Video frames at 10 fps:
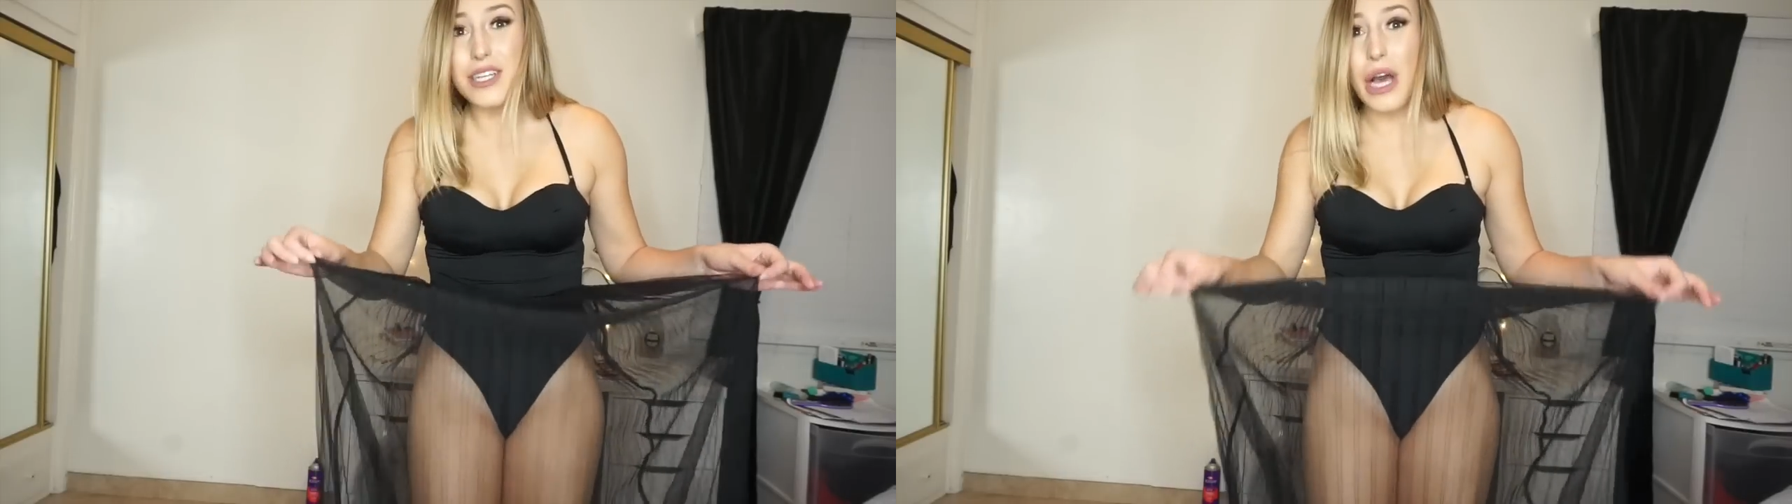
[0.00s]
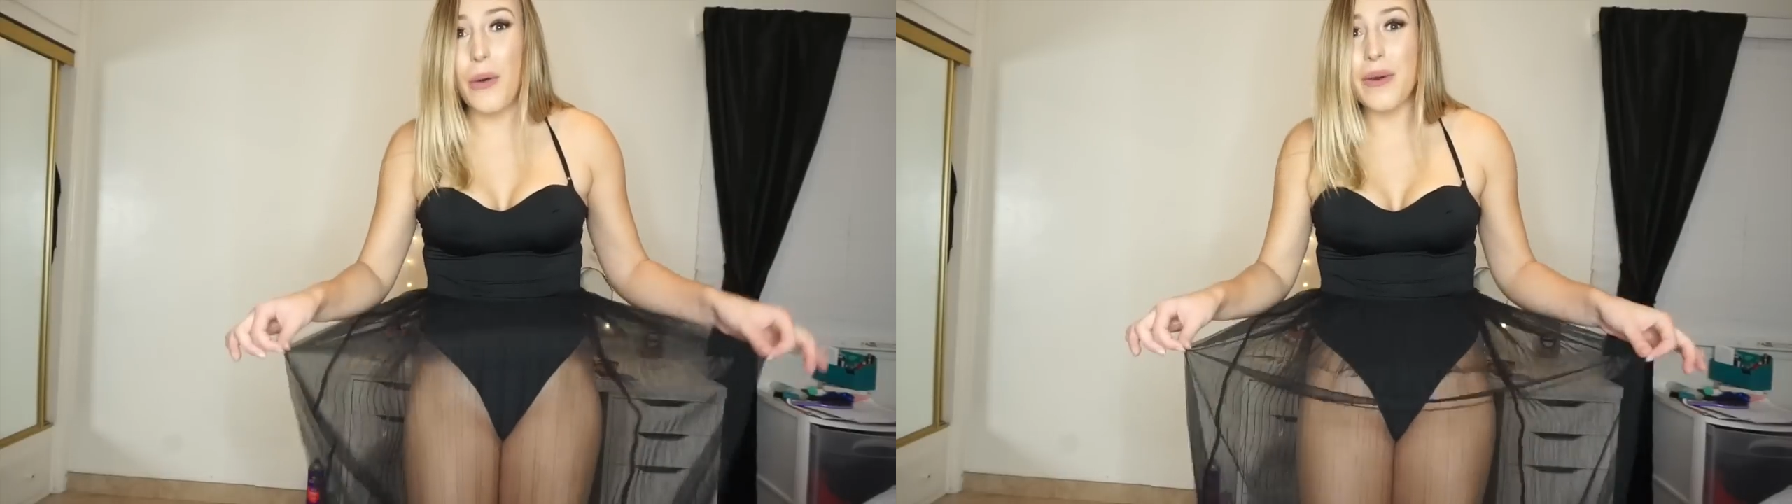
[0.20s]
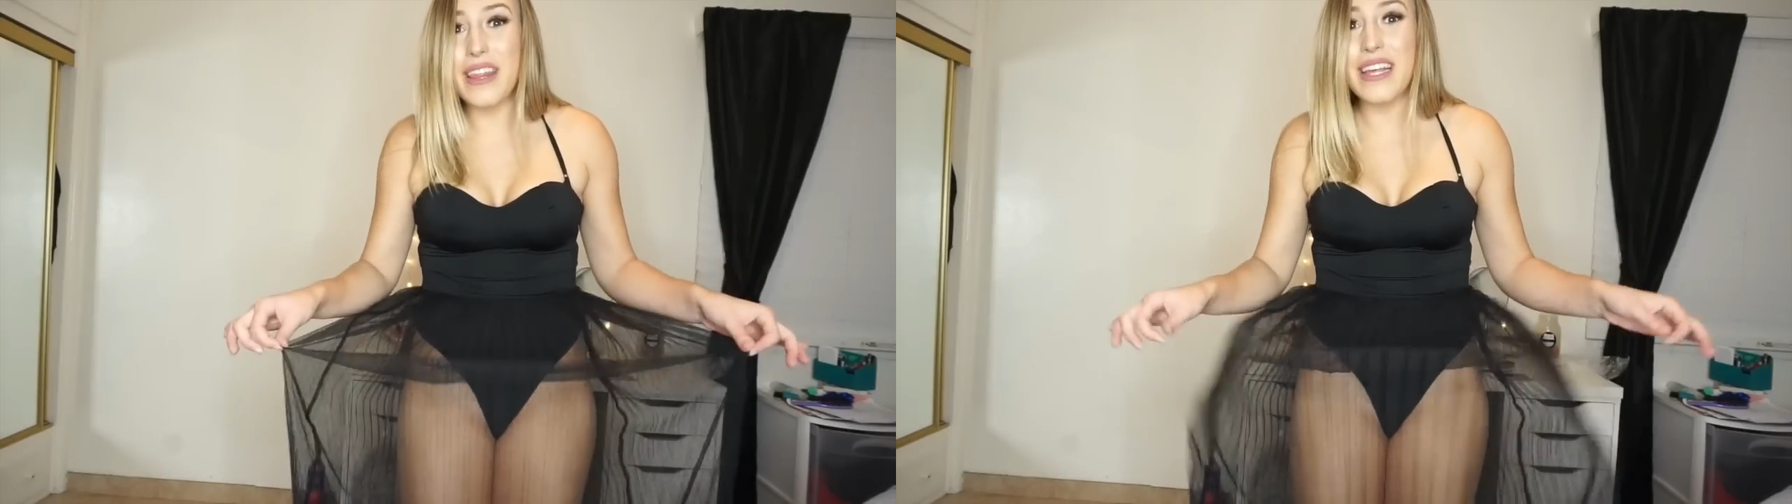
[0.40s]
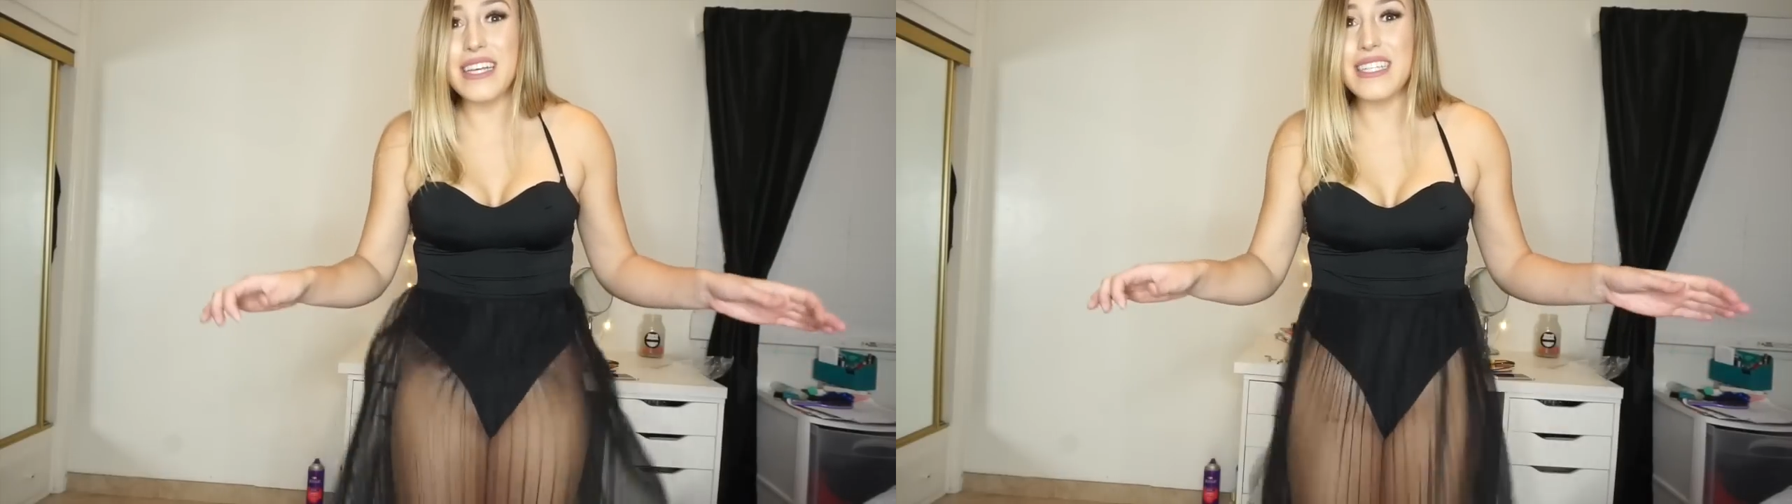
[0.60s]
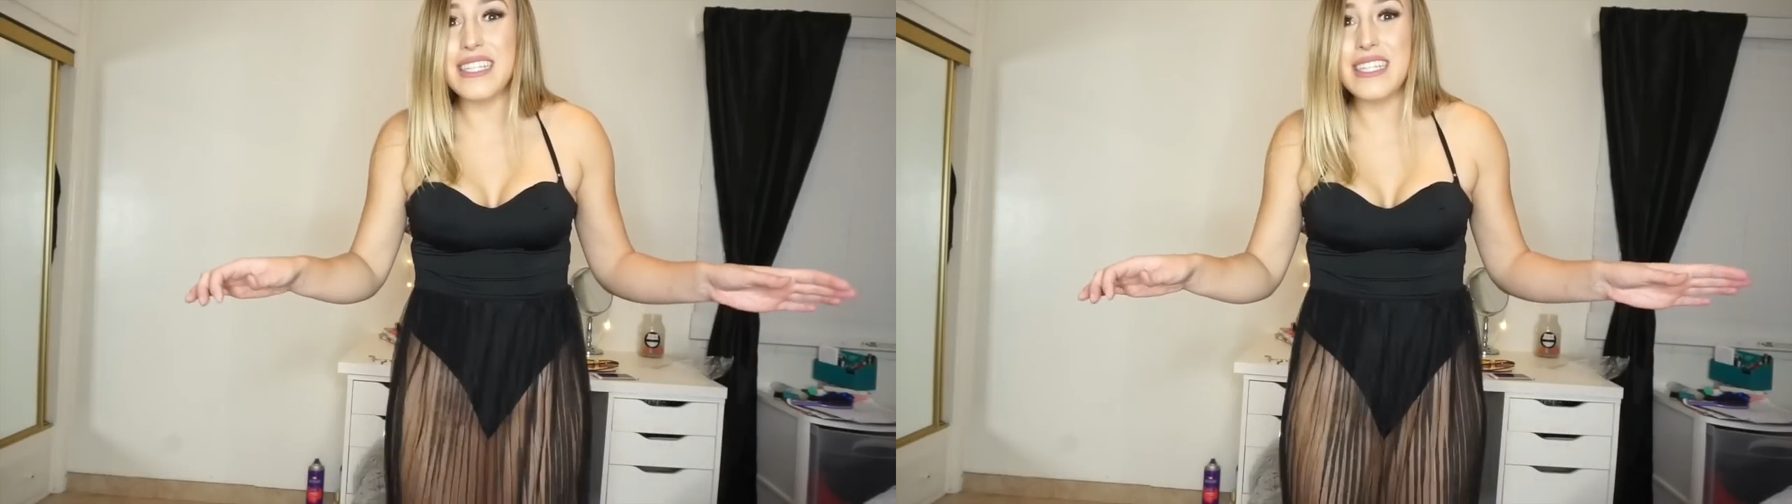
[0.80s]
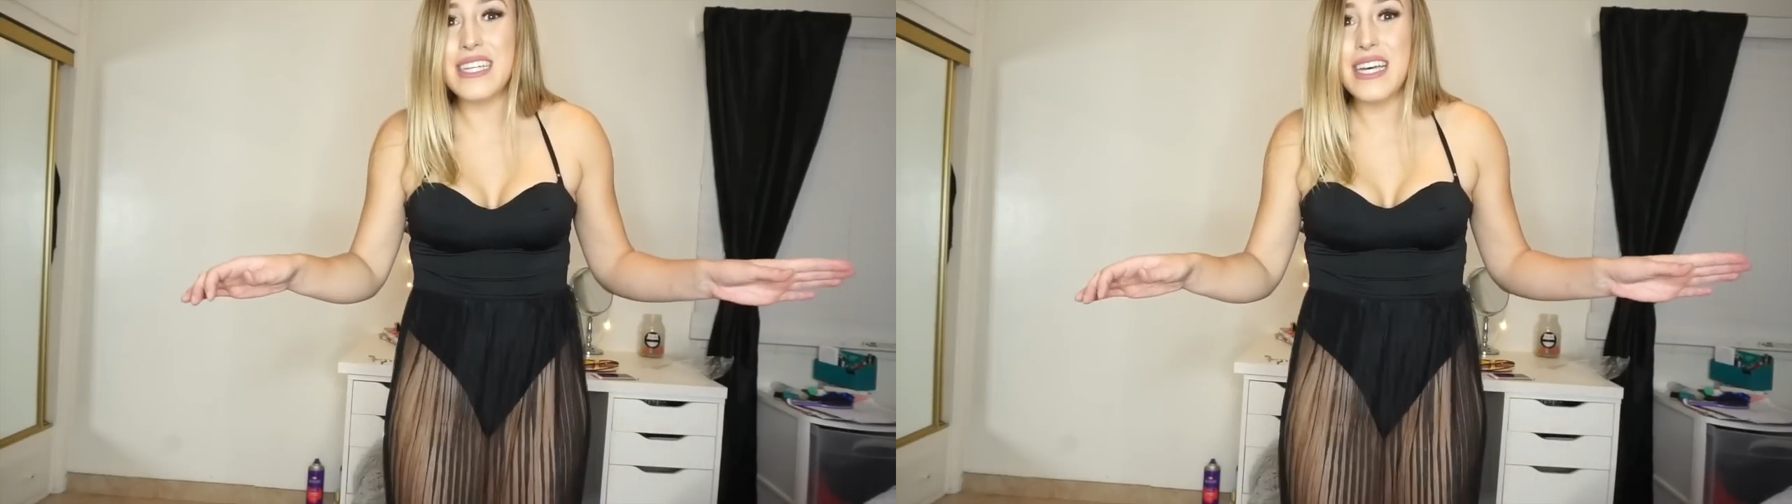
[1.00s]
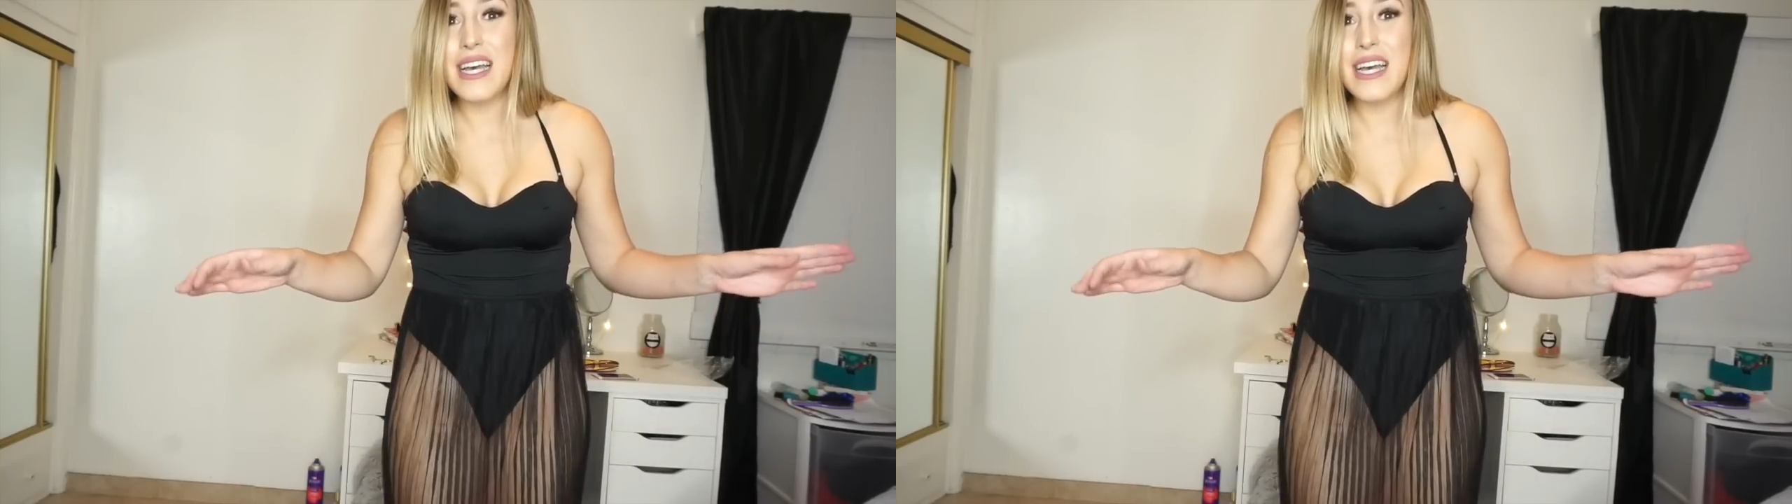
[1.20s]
to go with this,